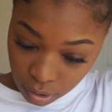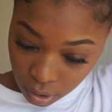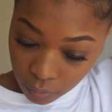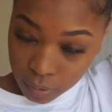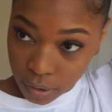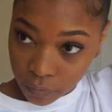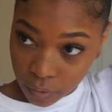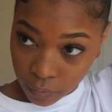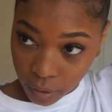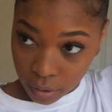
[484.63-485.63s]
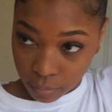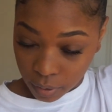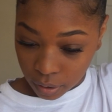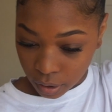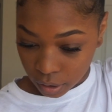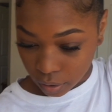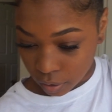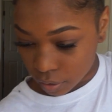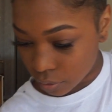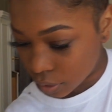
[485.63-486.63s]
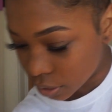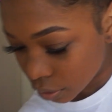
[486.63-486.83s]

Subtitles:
would definitely recommend that y'all do this